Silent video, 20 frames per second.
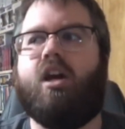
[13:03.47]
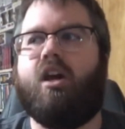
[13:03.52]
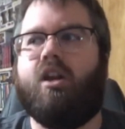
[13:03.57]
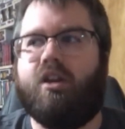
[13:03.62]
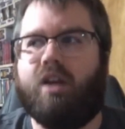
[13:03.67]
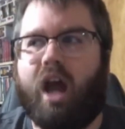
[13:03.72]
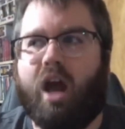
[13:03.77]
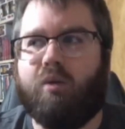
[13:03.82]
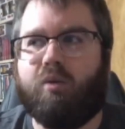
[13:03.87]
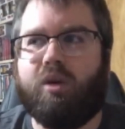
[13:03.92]

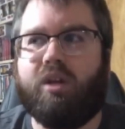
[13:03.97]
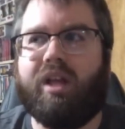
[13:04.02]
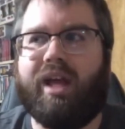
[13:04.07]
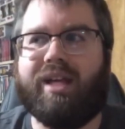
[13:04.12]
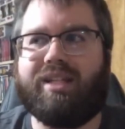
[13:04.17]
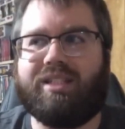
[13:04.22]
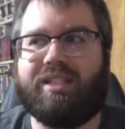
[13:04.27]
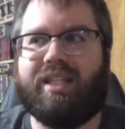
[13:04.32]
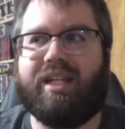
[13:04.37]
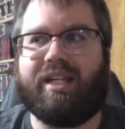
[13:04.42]
not
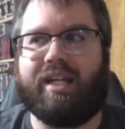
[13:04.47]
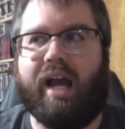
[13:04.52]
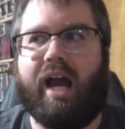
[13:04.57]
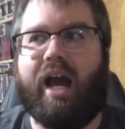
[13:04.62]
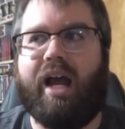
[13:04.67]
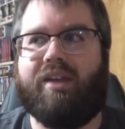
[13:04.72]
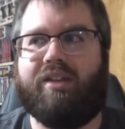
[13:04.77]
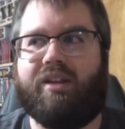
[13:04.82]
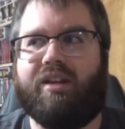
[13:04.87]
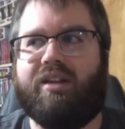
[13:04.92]
realizing the
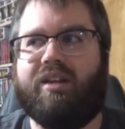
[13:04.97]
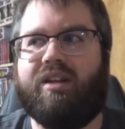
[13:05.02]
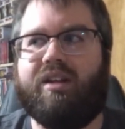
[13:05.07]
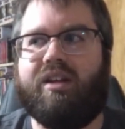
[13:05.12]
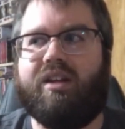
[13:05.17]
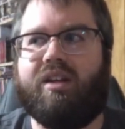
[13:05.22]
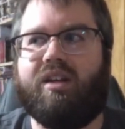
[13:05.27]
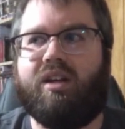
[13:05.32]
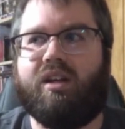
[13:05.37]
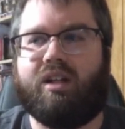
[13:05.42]
guy that
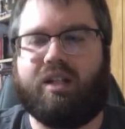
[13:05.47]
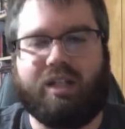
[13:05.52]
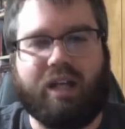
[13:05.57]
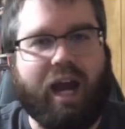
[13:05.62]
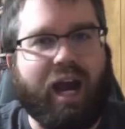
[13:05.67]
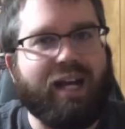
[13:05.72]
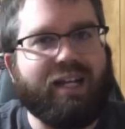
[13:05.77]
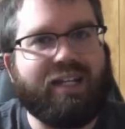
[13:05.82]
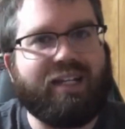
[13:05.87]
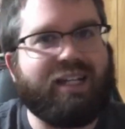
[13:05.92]

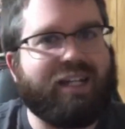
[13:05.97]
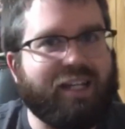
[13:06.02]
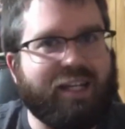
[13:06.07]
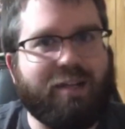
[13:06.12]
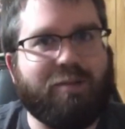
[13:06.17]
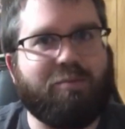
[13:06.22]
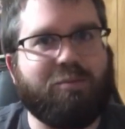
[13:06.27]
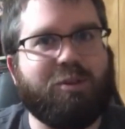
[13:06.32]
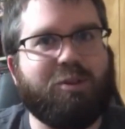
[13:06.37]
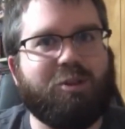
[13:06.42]
guided
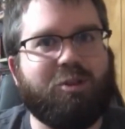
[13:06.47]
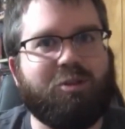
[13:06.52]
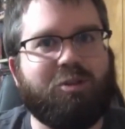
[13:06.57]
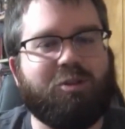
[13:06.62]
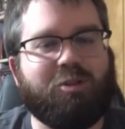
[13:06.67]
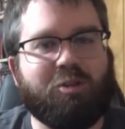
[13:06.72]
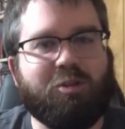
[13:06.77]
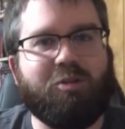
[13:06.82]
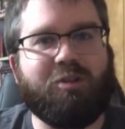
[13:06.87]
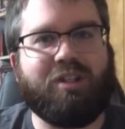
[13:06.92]
him
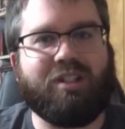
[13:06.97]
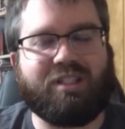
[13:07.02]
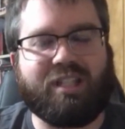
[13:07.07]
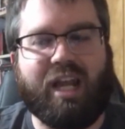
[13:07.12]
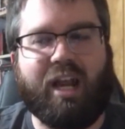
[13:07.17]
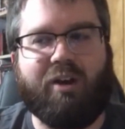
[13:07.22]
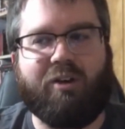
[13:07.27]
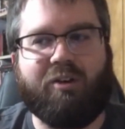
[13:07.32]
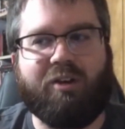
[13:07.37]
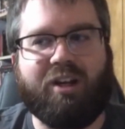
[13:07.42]
to this
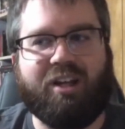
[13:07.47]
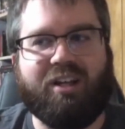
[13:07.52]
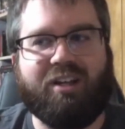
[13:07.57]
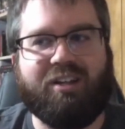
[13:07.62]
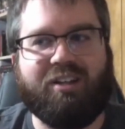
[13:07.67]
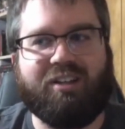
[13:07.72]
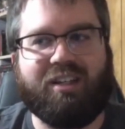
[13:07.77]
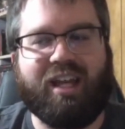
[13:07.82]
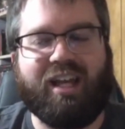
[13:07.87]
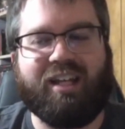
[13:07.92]

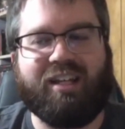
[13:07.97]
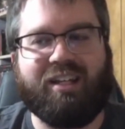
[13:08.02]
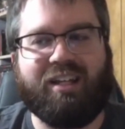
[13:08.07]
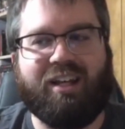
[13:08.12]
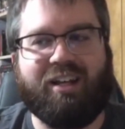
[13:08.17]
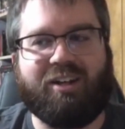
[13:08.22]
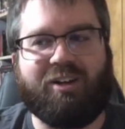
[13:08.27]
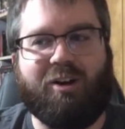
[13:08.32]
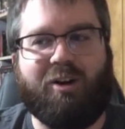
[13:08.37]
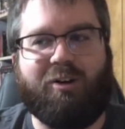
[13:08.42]
area
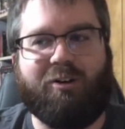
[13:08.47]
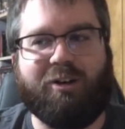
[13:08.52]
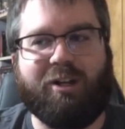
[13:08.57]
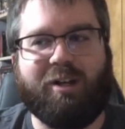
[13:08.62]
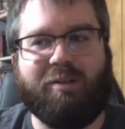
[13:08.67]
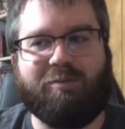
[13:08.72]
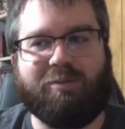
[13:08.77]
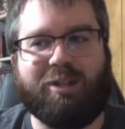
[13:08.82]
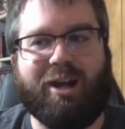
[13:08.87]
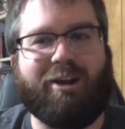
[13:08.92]
that called
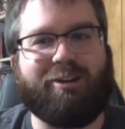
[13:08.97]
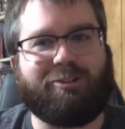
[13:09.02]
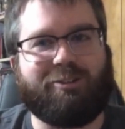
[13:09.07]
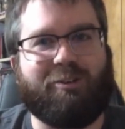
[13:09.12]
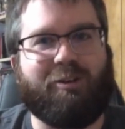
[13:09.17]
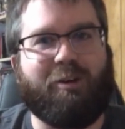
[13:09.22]
him Dr.